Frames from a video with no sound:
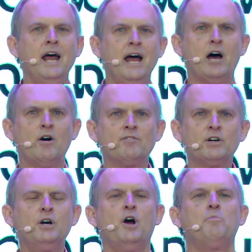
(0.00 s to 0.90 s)

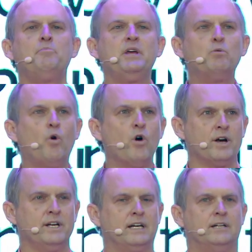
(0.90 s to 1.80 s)
However, be
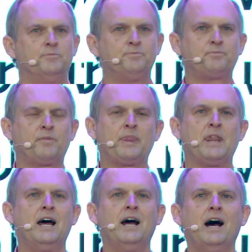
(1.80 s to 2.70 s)
warned
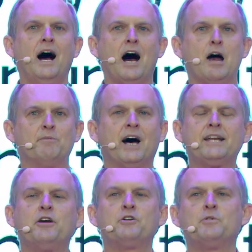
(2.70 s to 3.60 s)
I'm not
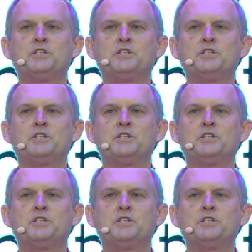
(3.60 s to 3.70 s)
here to